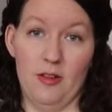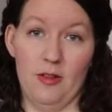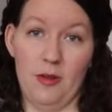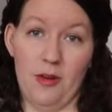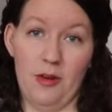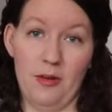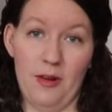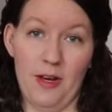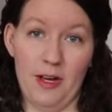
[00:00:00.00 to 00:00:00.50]

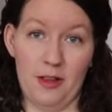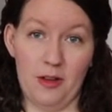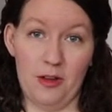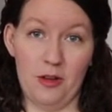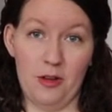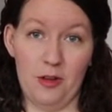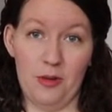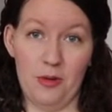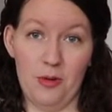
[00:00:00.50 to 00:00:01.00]
So I don't know how
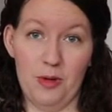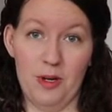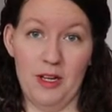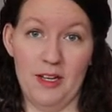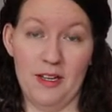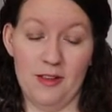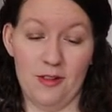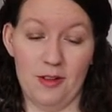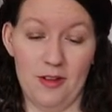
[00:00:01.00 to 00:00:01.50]
the glue
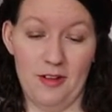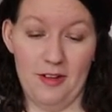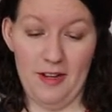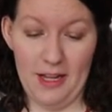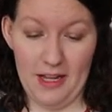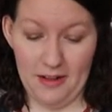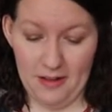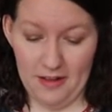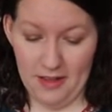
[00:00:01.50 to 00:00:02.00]
is going
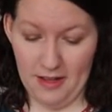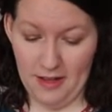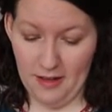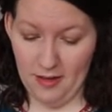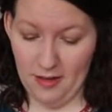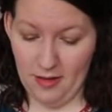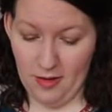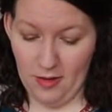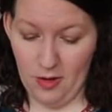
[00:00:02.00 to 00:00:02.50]
to take to
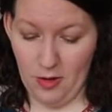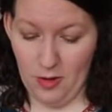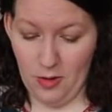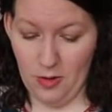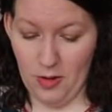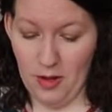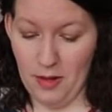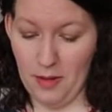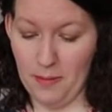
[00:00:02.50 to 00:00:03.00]
this,
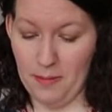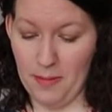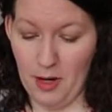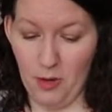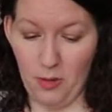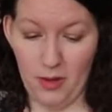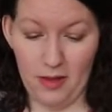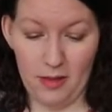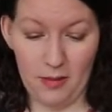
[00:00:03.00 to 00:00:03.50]
so
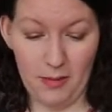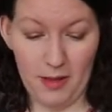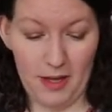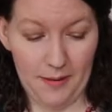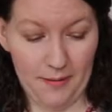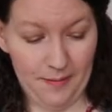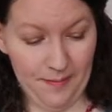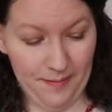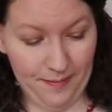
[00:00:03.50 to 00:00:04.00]
bear with
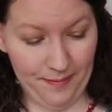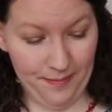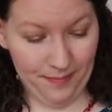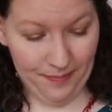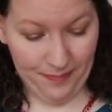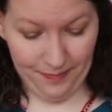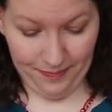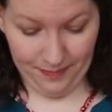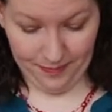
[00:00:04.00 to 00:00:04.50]
me.
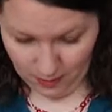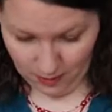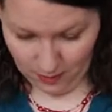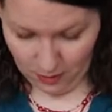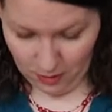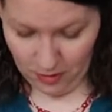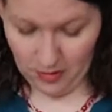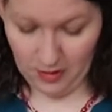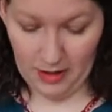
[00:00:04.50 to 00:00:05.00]

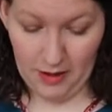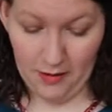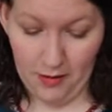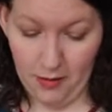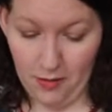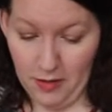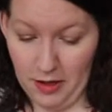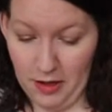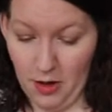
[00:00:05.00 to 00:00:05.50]
First I
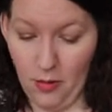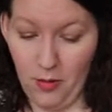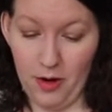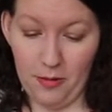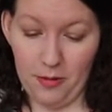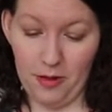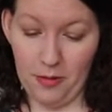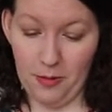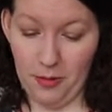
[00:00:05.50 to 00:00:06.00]
have to figure out
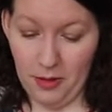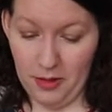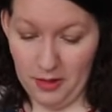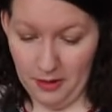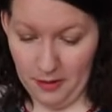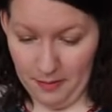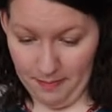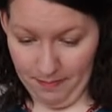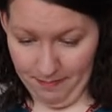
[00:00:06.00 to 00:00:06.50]
where I'm going to
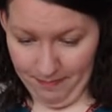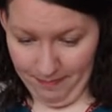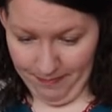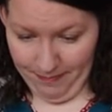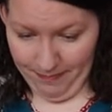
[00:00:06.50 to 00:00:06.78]
put them.